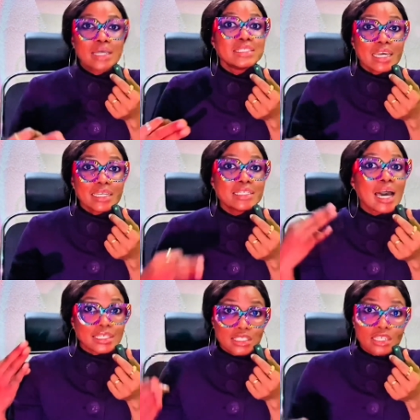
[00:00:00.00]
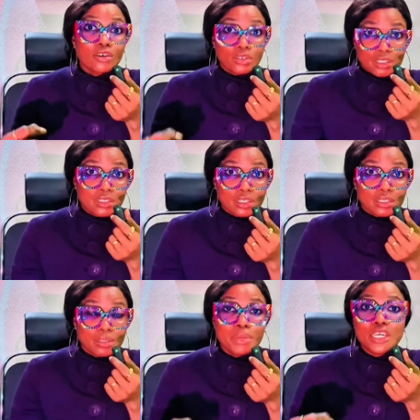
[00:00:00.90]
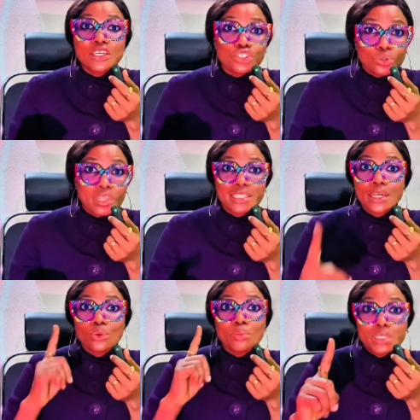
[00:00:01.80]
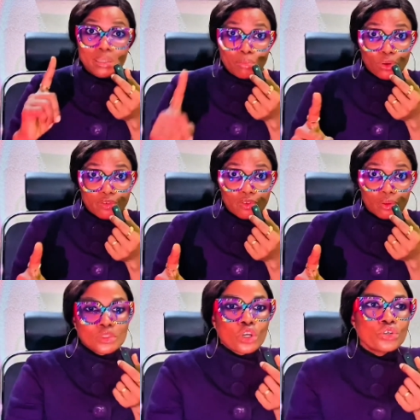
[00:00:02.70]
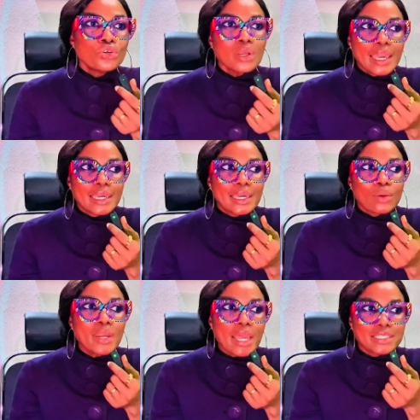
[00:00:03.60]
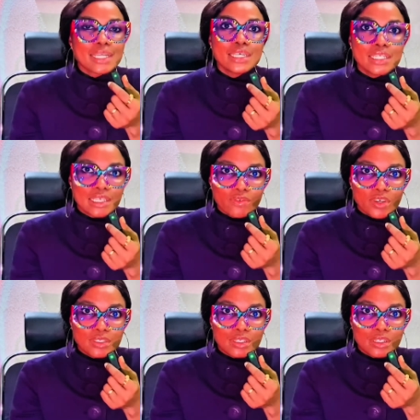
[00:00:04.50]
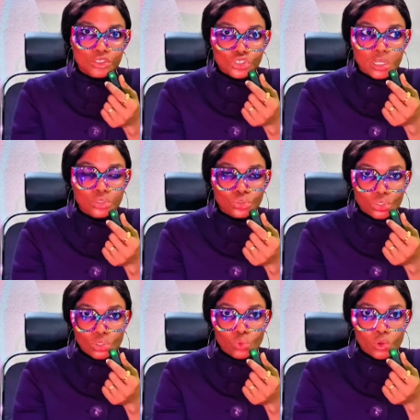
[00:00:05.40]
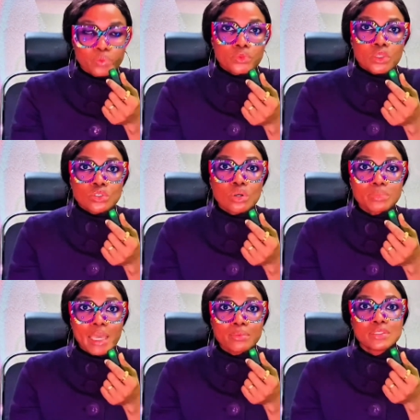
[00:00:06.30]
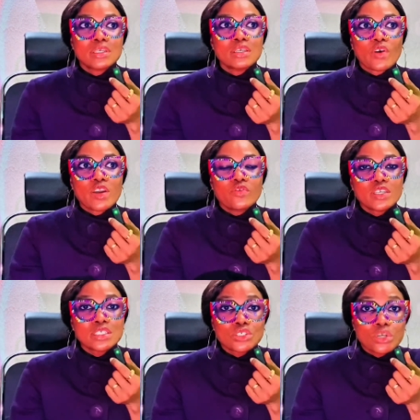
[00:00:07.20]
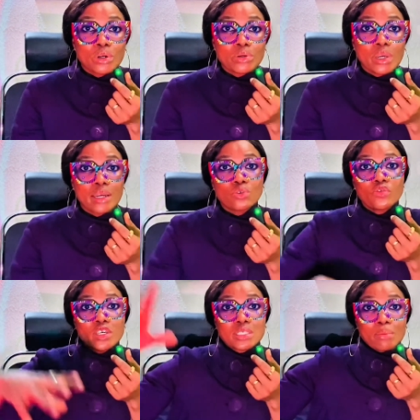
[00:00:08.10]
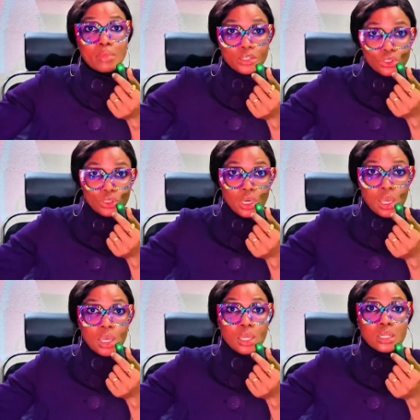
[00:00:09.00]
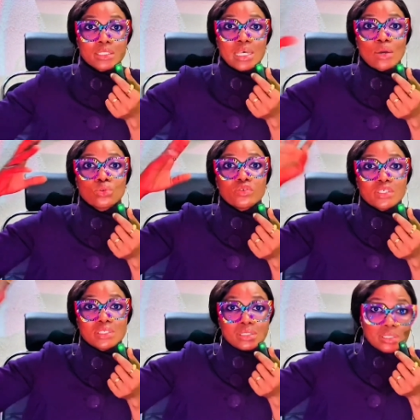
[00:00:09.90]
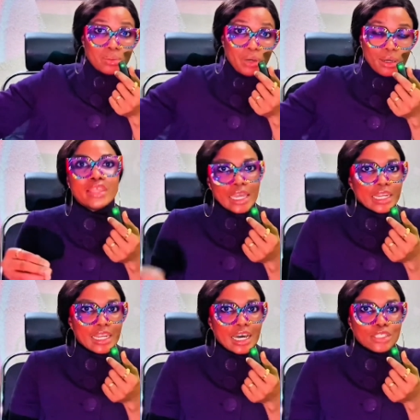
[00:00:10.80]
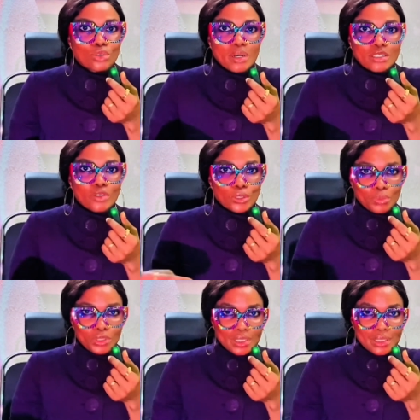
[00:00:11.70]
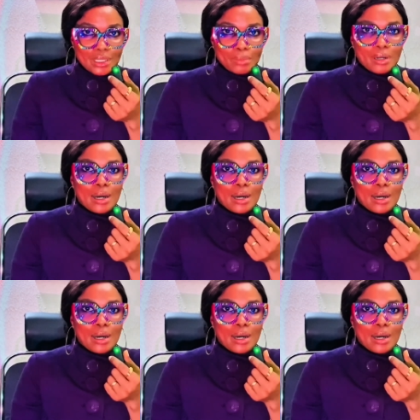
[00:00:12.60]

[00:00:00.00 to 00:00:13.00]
and then I stayed consistent, making sure that I don't miss a month. You know, like when I started investing initially in 2021, sometimes if I invest in January, I could invest in March. Later, I could invest in December. Then I told myself I want to build a system.